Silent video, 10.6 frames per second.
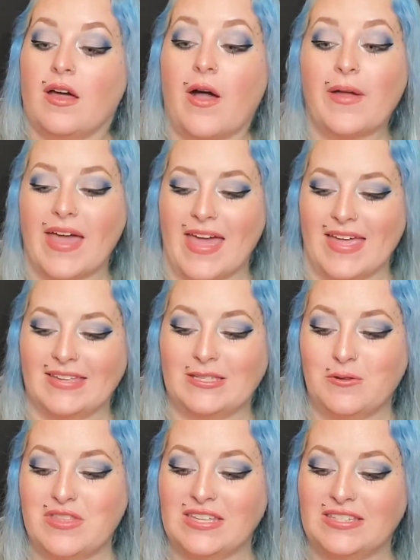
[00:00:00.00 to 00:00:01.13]
Okay,
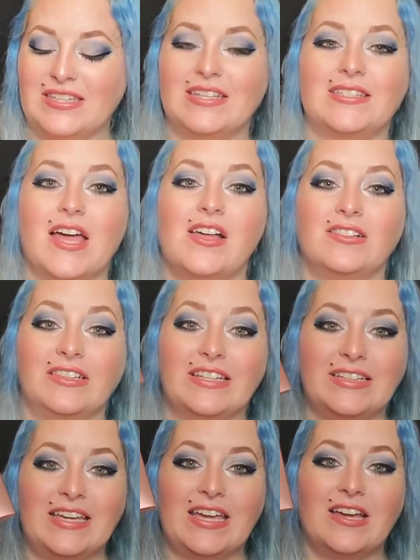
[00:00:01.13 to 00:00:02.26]
so this is
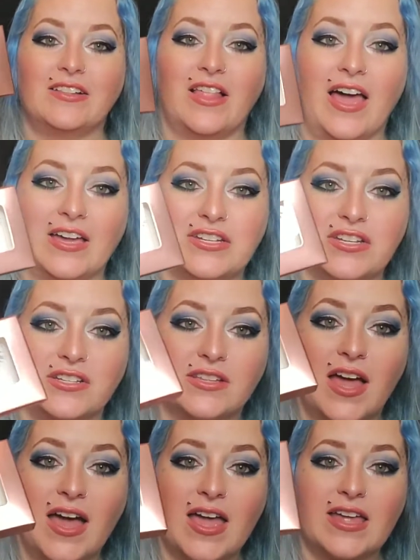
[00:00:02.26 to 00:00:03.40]
Lily lashes.
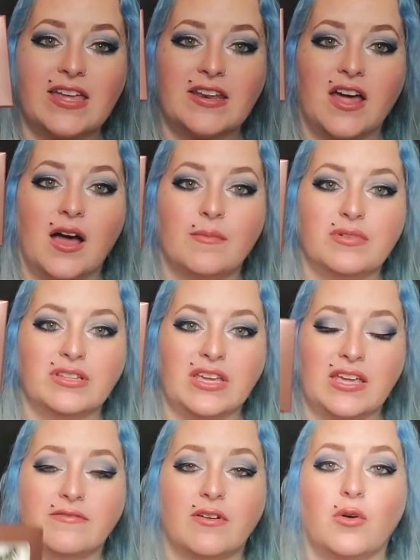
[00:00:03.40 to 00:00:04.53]
I cannot
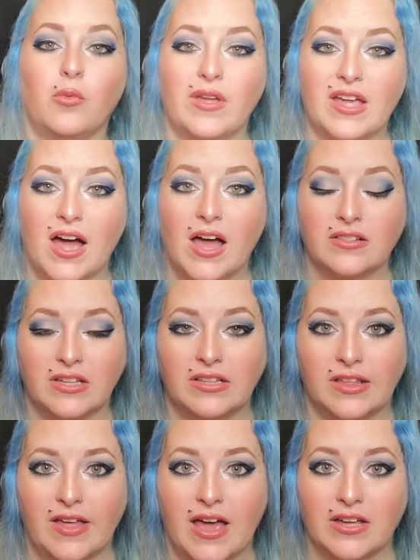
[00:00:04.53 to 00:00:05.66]
believe we got
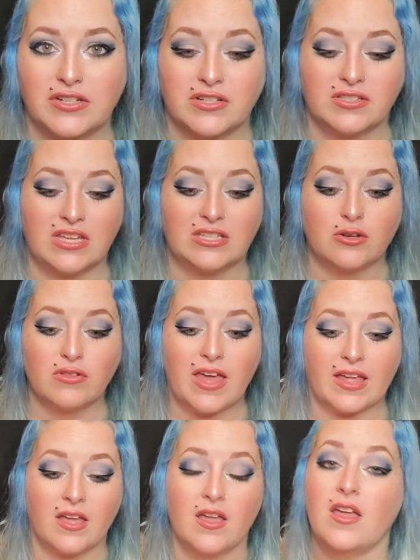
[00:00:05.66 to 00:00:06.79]
Lily lashes. These are
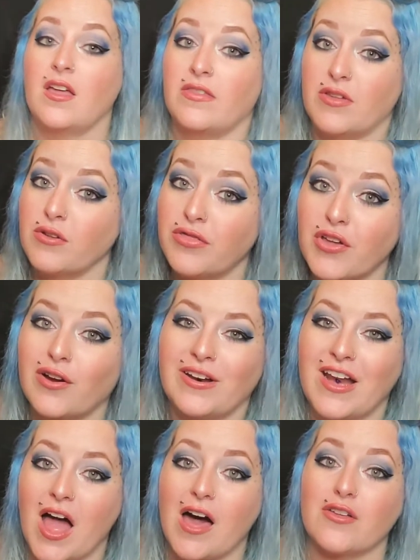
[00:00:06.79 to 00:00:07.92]
like, they're
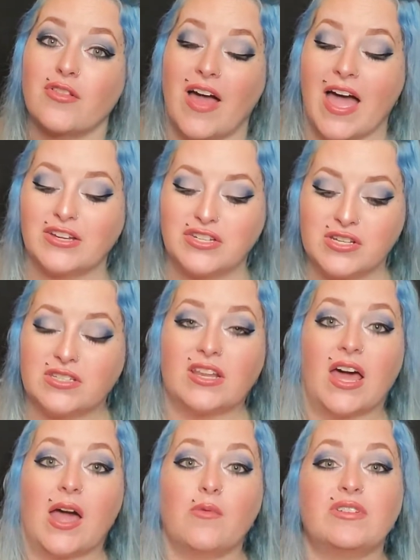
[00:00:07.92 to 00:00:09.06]
$30 lashes, and
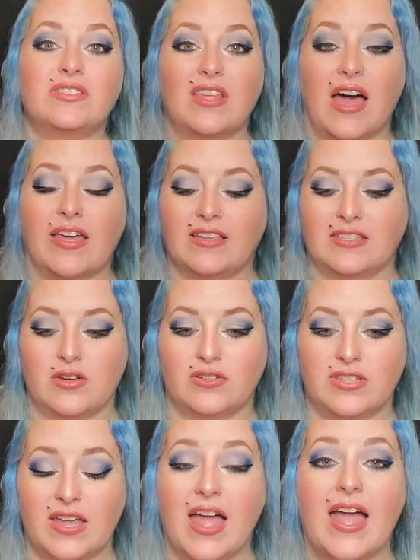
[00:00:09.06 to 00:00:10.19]
I was like,
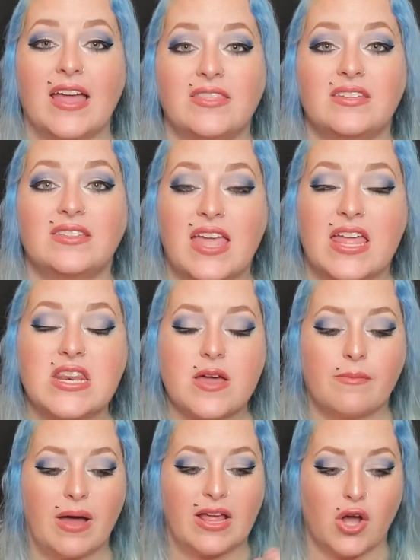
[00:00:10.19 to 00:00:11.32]
seriously, I had these in
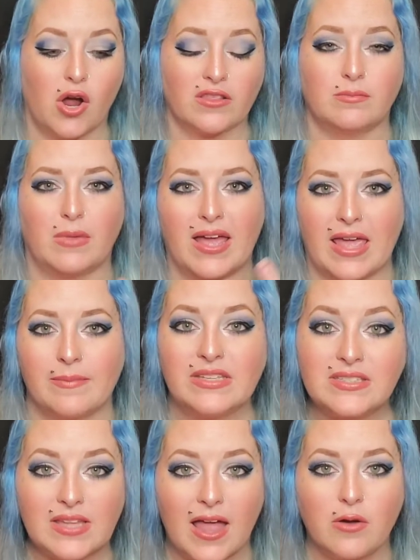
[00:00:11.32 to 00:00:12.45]
my cart, the Miami
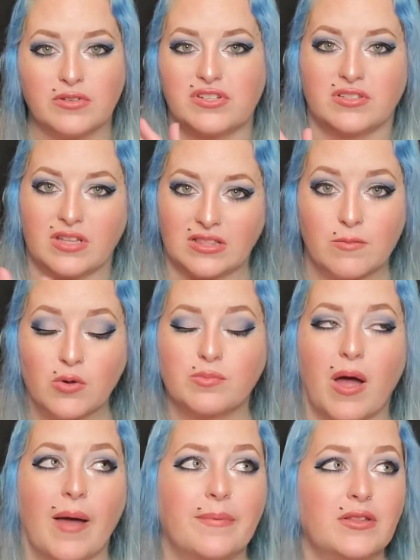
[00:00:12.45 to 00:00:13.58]
style, which is like the most
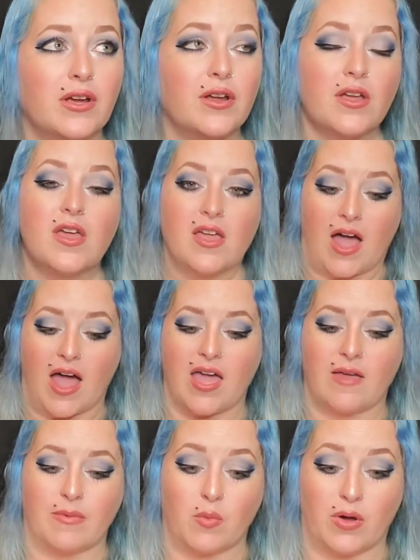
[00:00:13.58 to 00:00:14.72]
popular. I
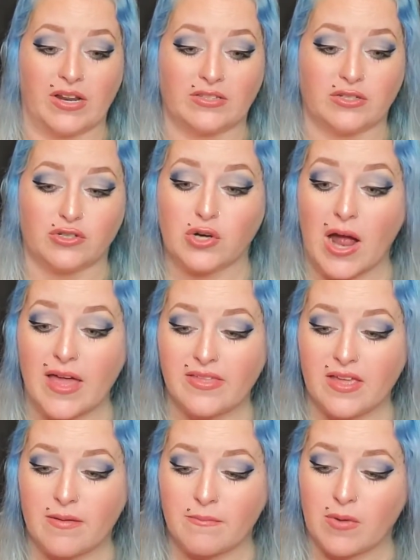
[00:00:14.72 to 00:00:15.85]
have been wanting to try
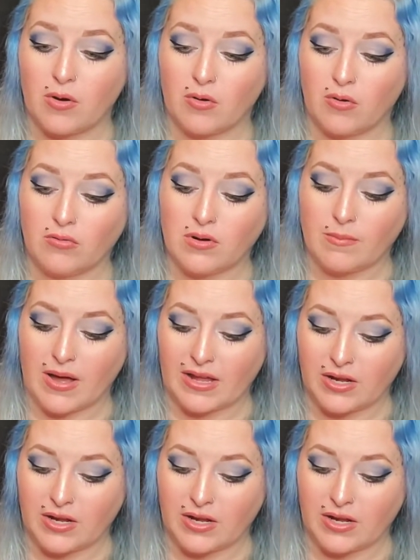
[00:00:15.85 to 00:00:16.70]
them. Oh my